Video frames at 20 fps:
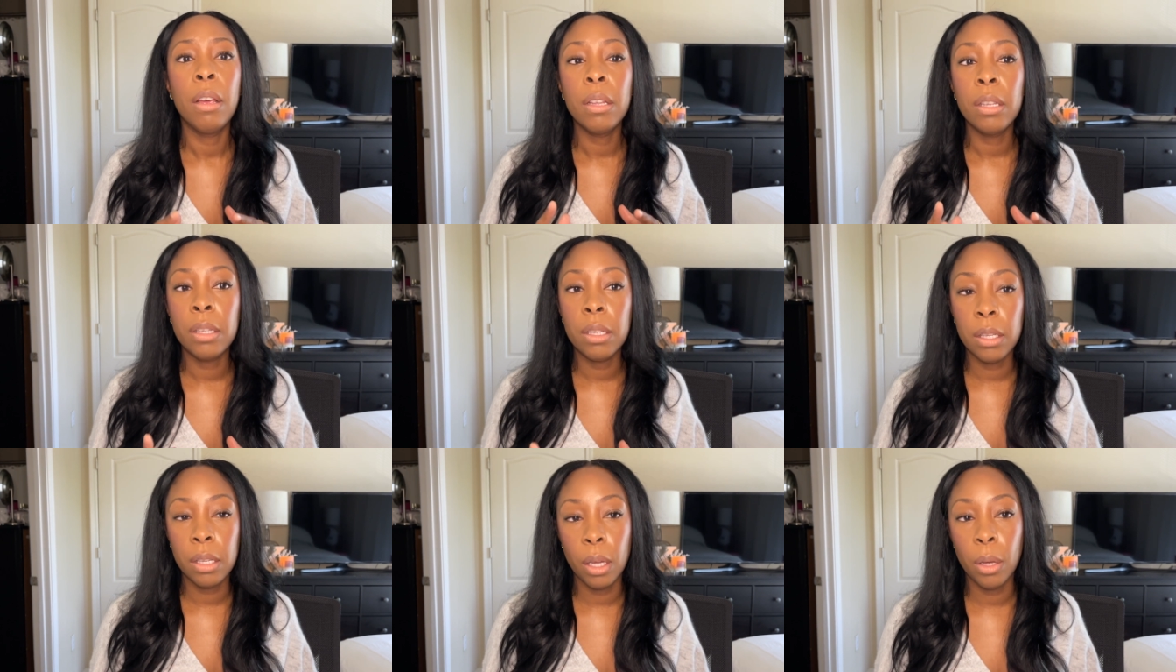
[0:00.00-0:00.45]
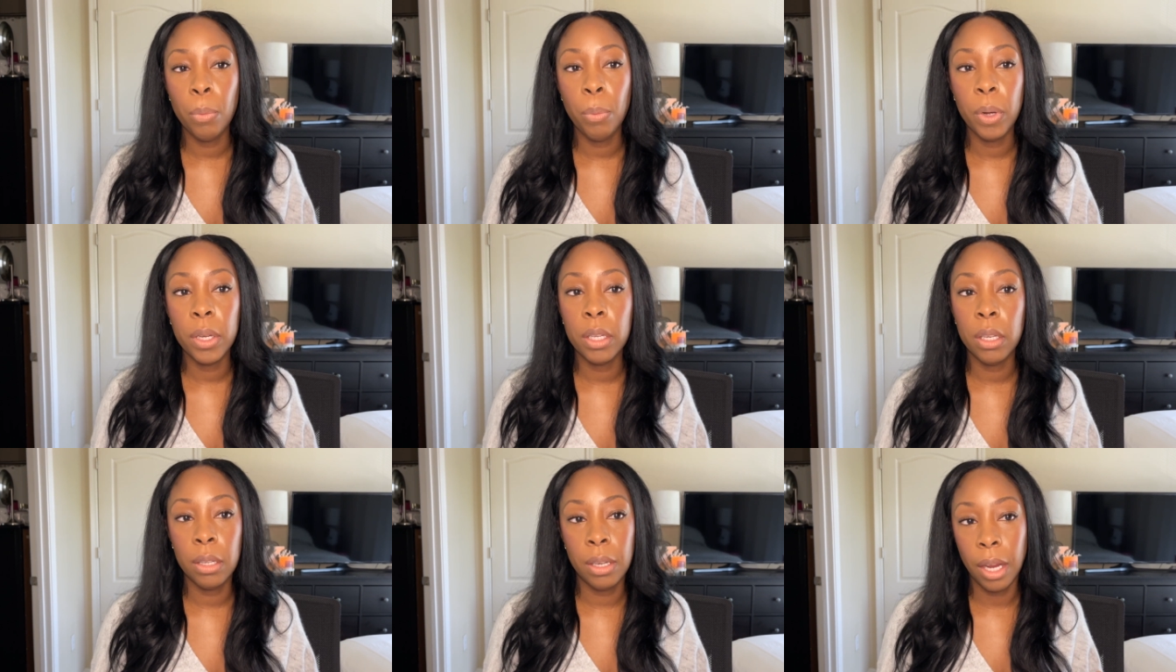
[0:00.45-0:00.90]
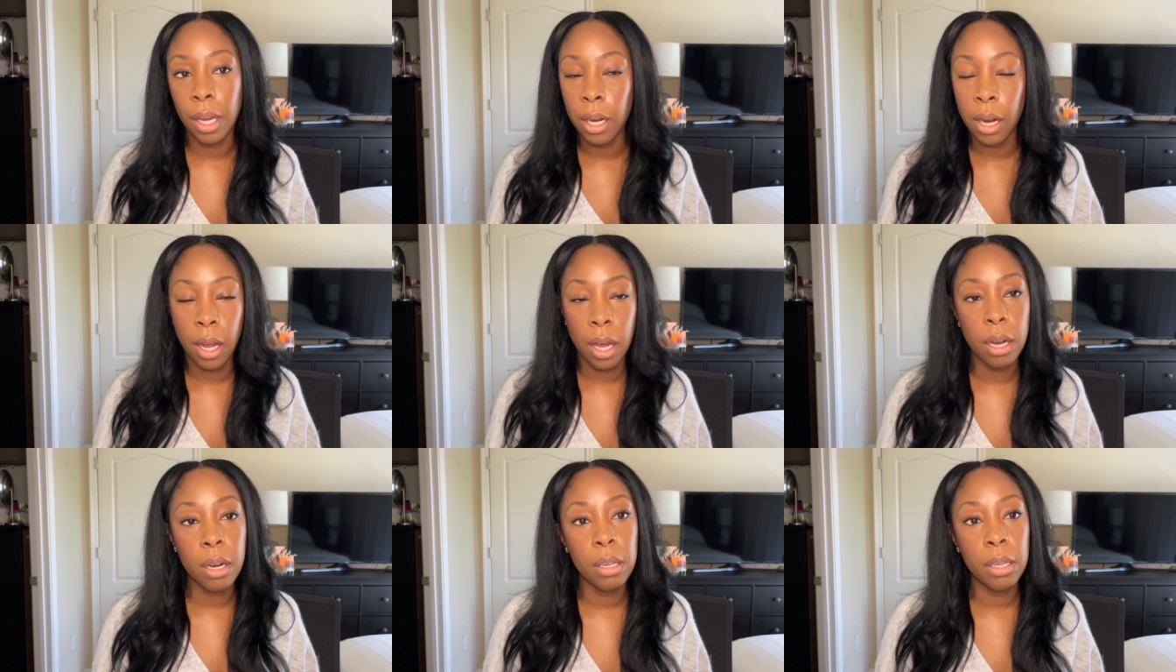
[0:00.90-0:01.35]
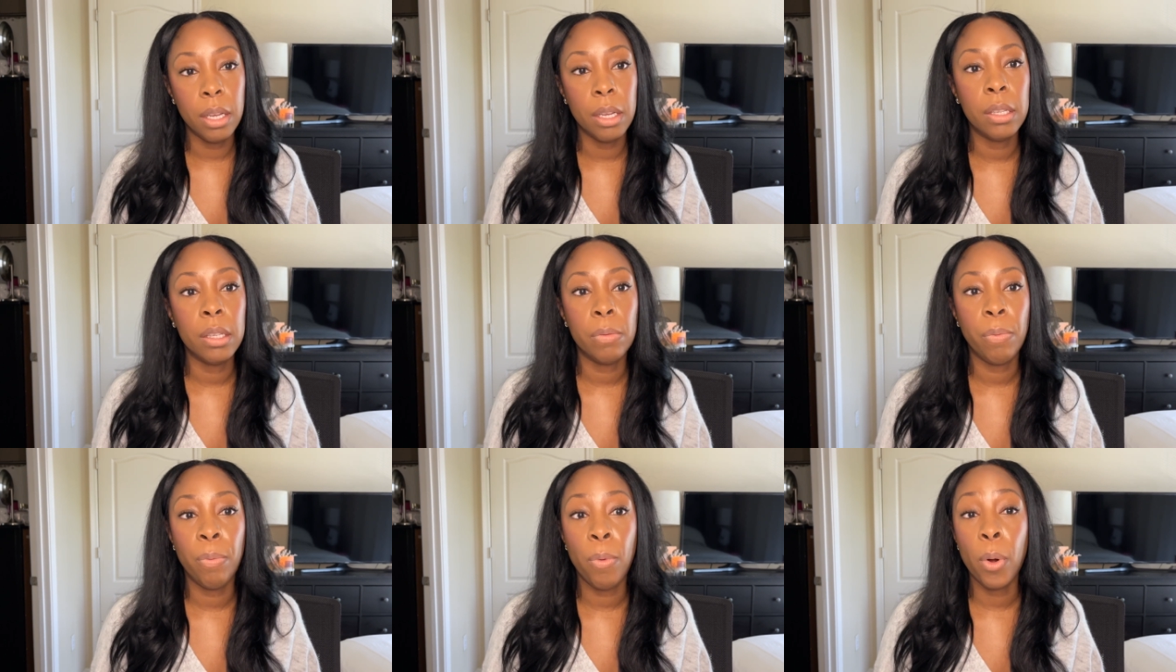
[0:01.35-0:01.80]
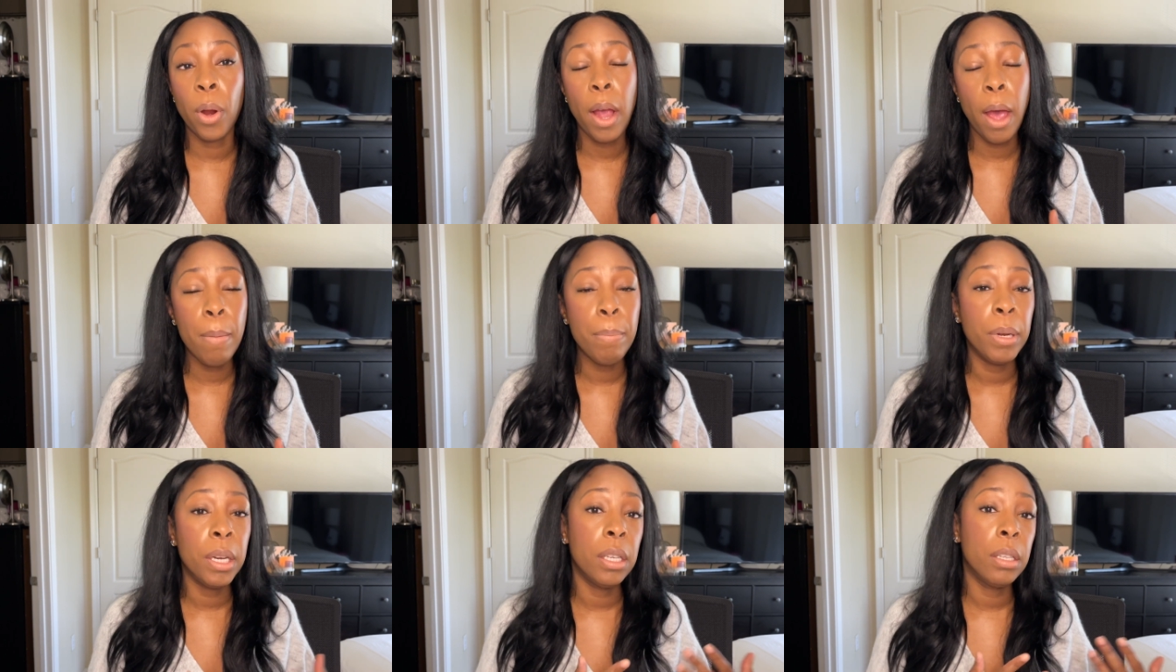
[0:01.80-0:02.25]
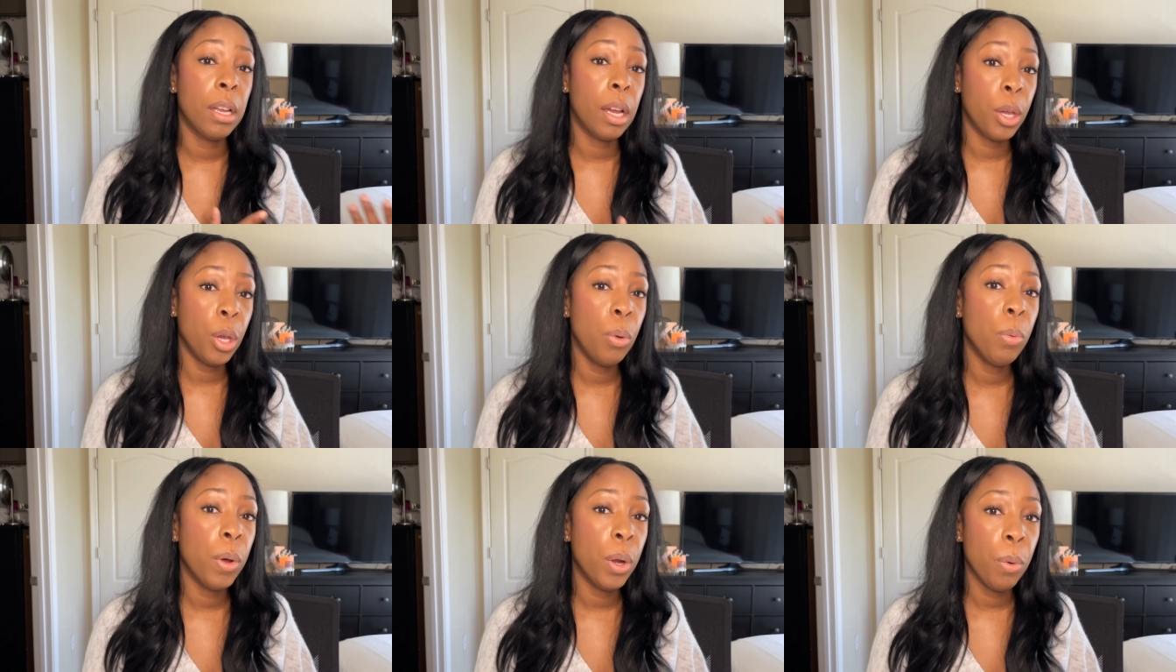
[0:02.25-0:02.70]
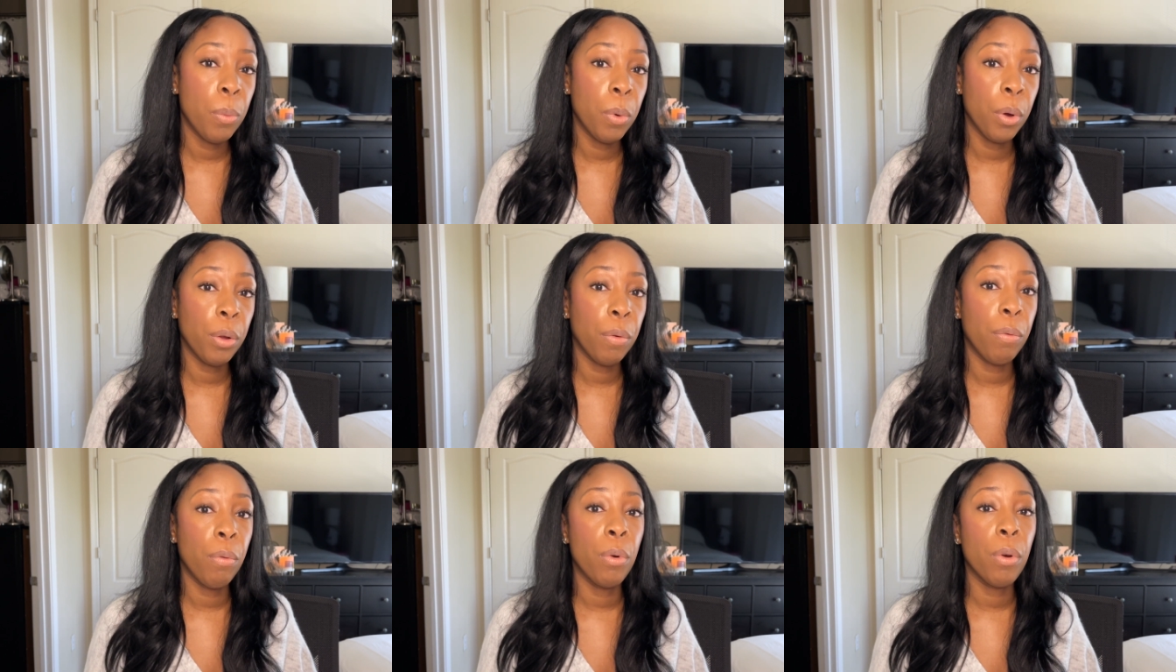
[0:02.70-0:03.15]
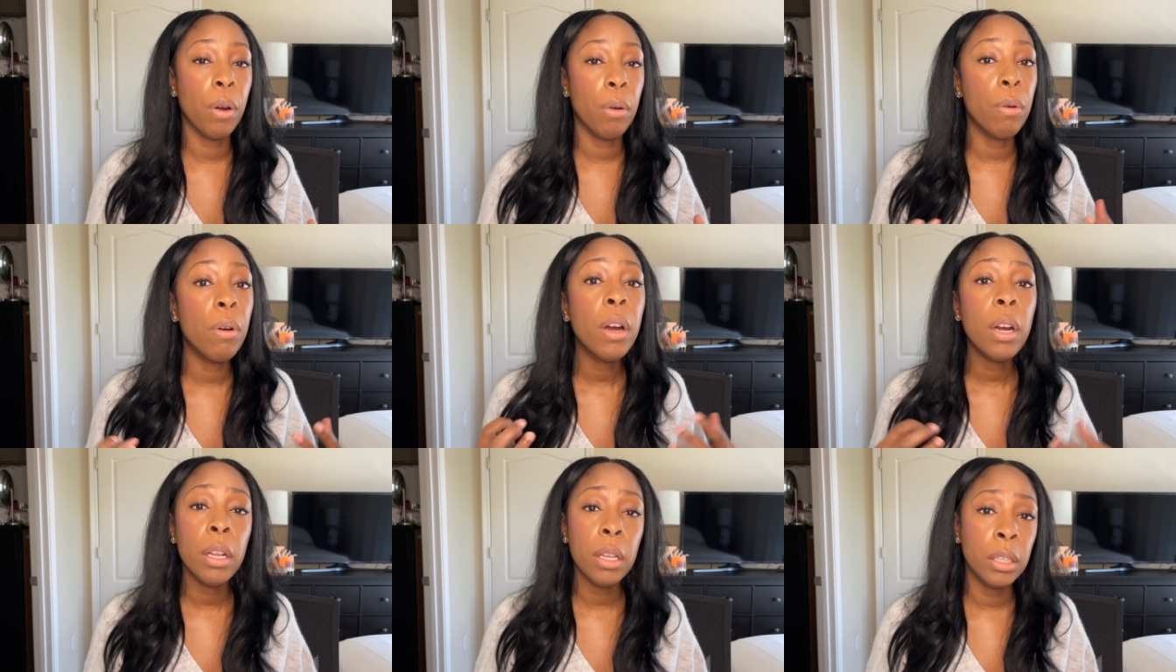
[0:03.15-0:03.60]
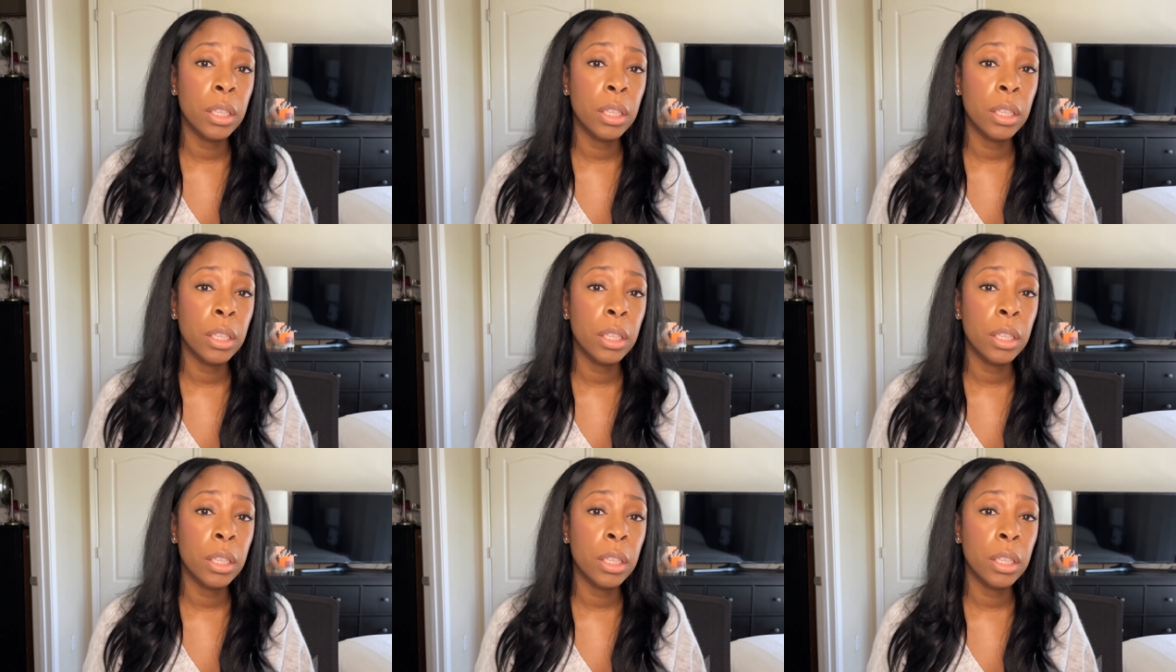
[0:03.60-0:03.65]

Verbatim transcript: see what data analysts for companies that you want to work for or